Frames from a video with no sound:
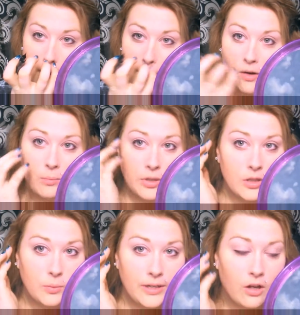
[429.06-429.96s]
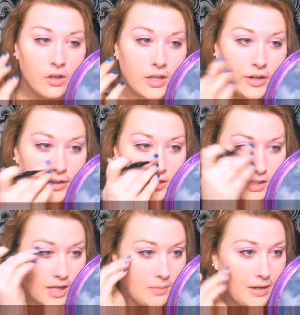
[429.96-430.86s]
I don't put the wing on there, I just
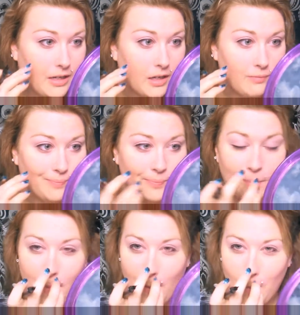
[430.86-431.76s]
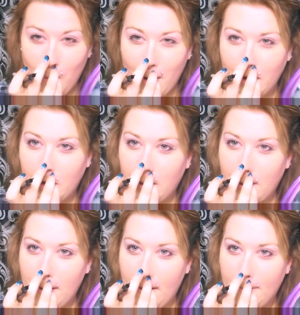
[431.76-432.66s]
kind of make it wider